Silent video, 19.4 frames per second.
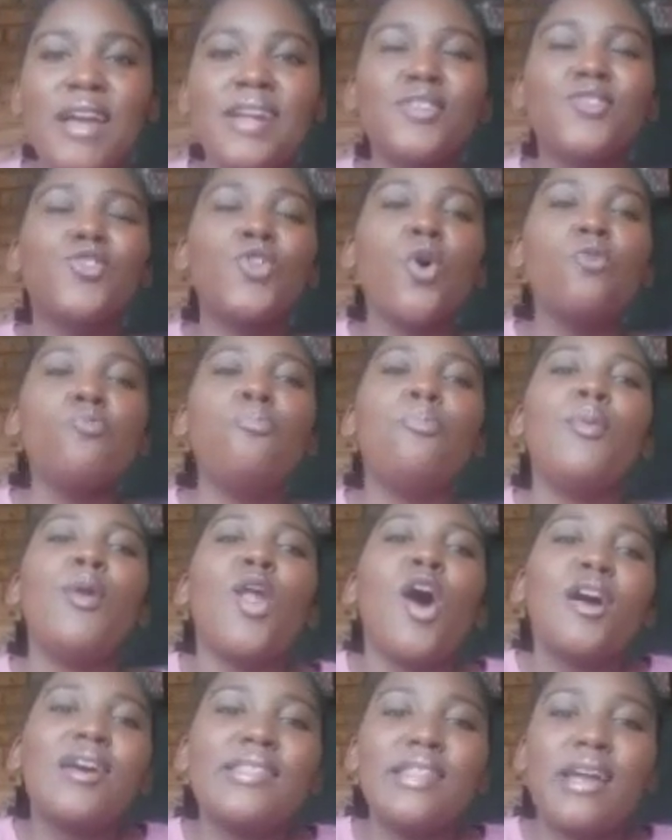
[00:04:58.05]
and don't
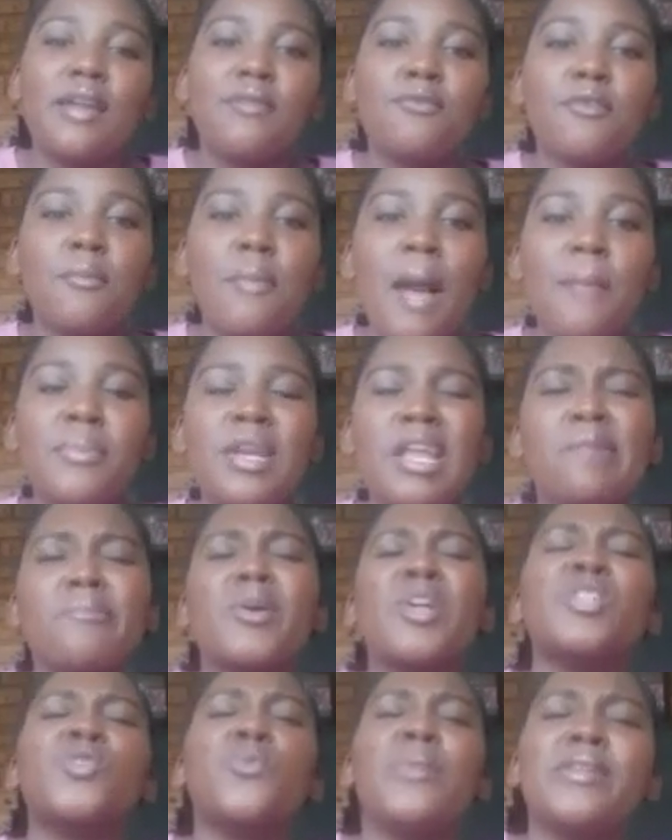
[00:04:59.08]
block that from happening,
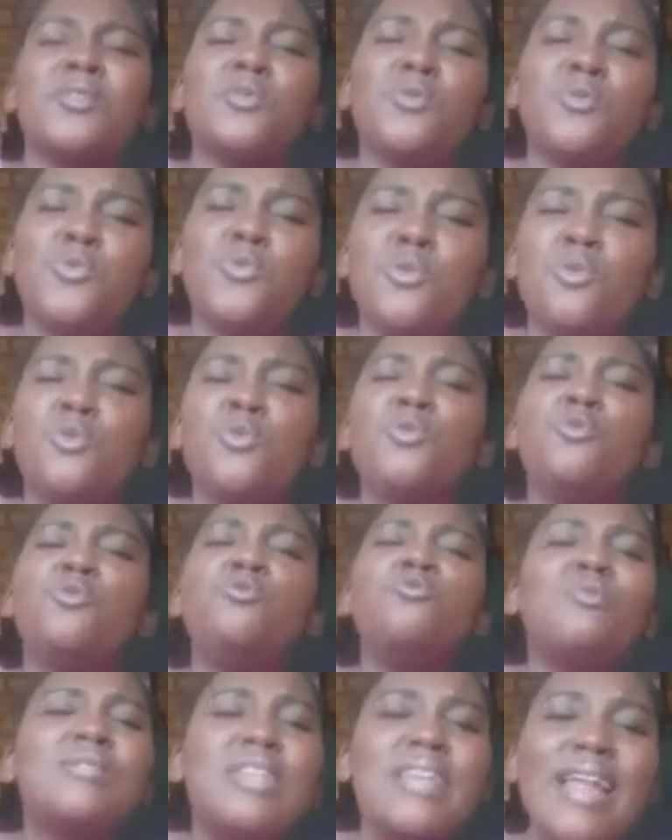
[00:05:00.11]
because once you do, you
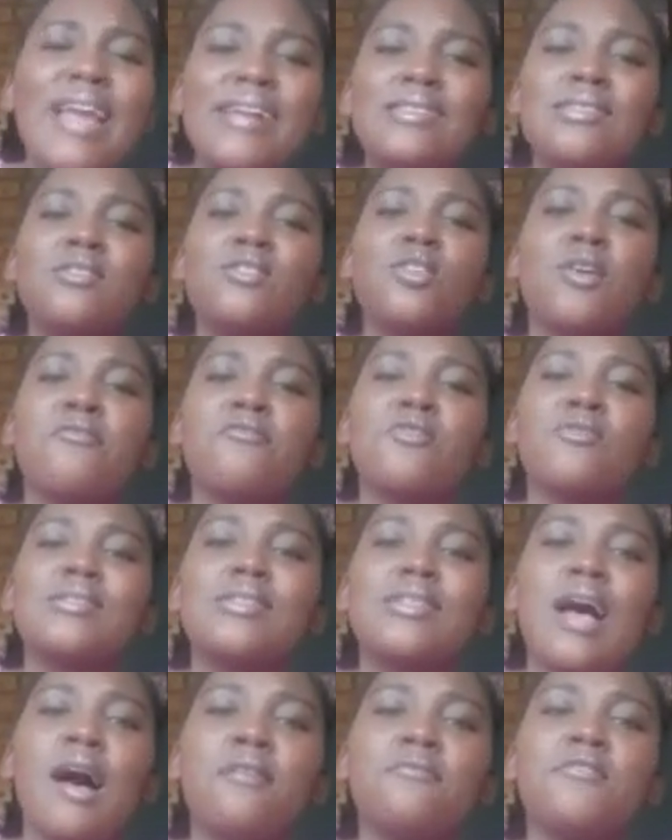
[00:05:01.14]
lose an essence of
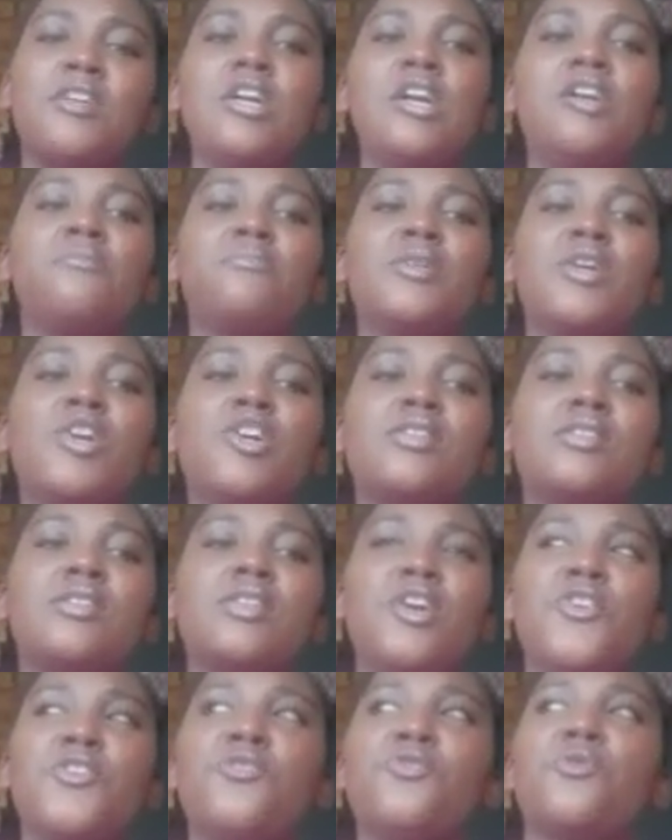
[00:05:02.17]
yourself because
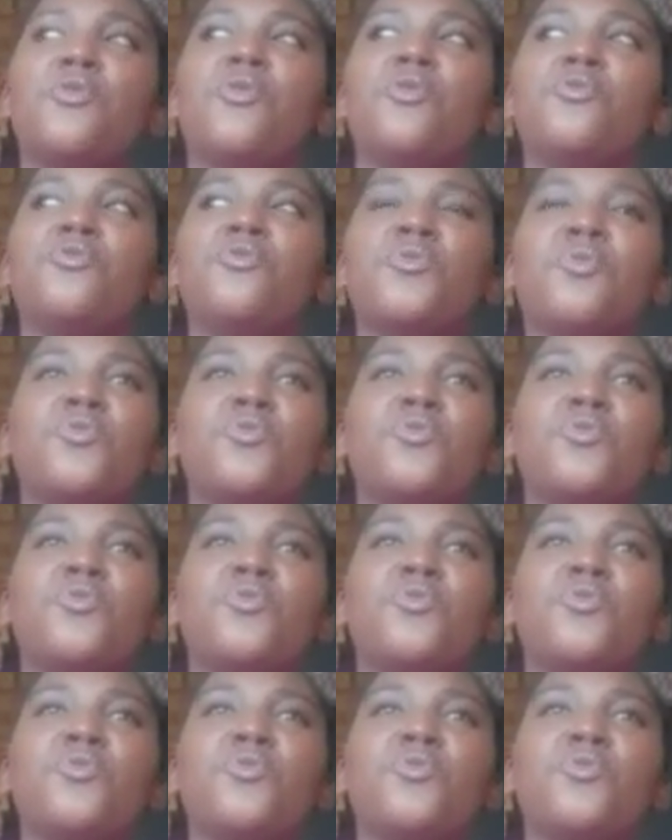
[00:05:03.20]
you're